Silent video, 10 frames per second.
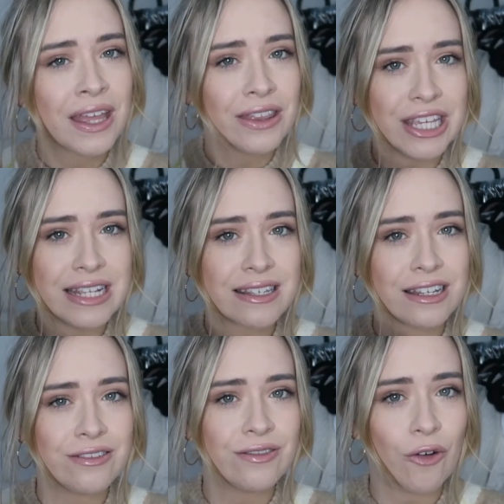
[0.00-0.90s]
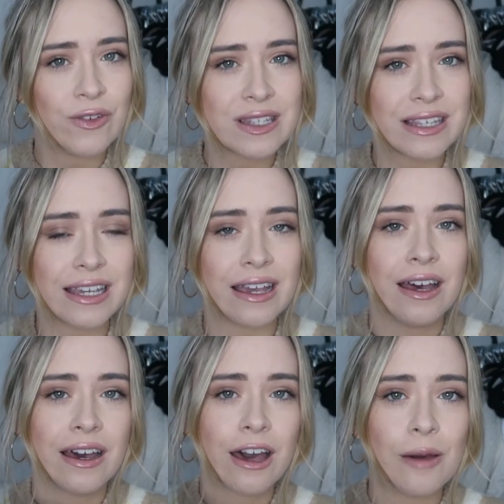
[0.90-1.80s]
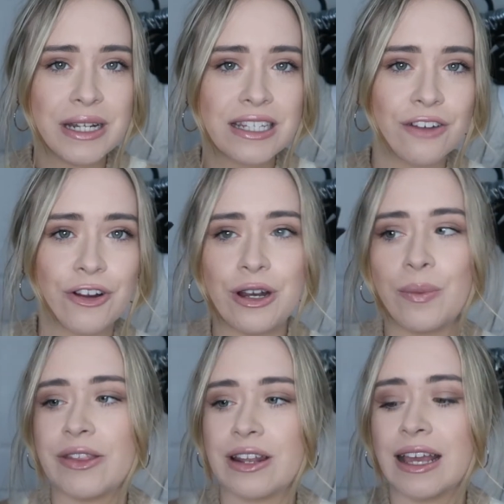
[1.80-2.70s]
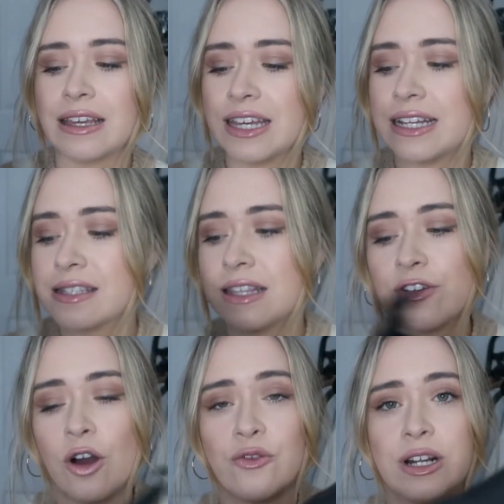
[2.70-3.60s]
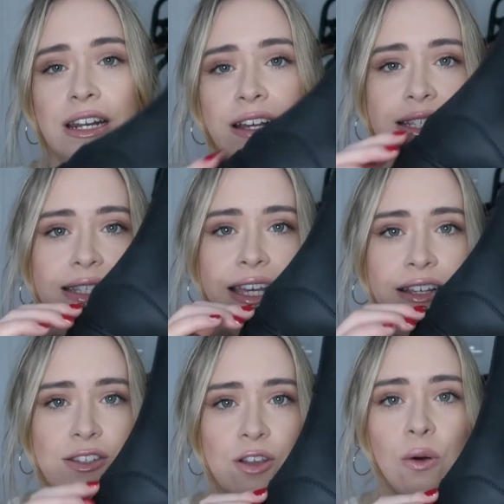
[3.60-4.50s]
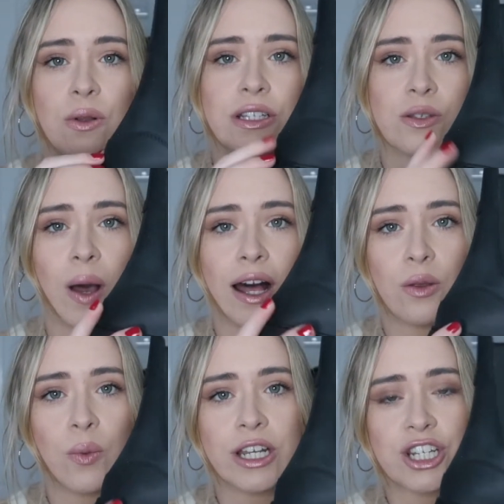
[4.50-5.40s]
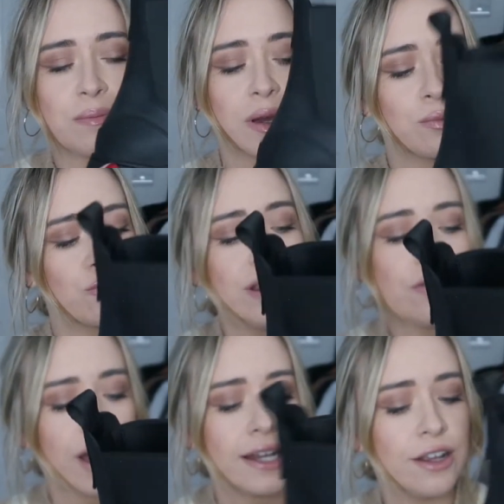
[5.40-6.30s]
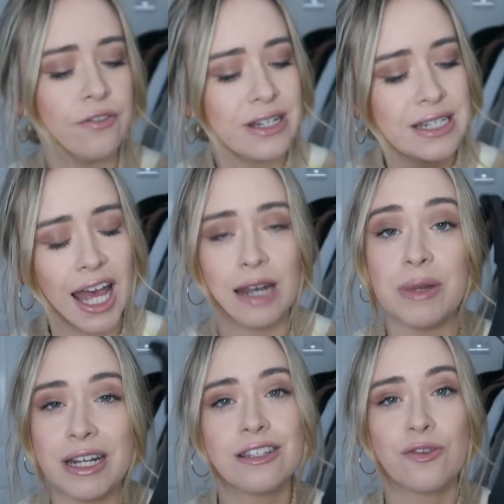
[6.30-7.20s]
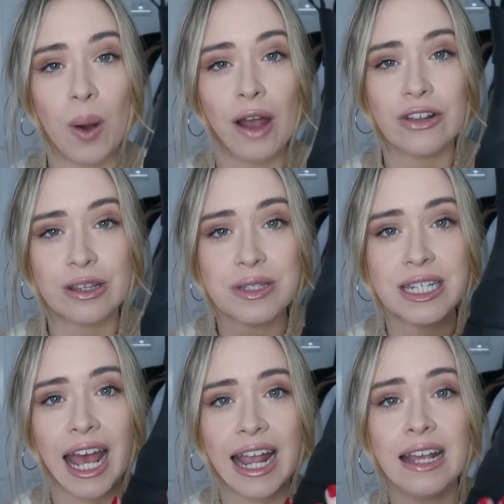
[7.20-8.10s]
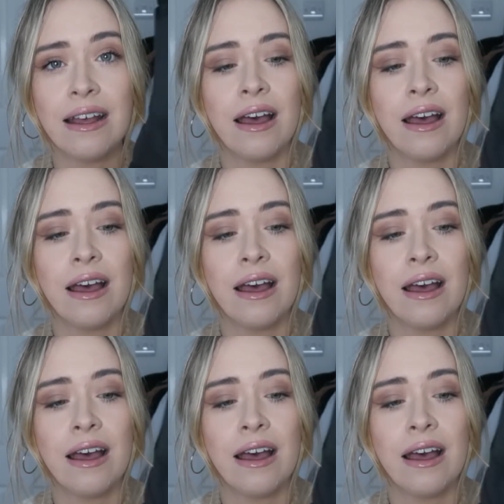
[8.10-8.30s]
these can obviously come into their own in weather like this. They've got a really nice thick sole as well, which in my brief kind of 10 minutes of wearing them today,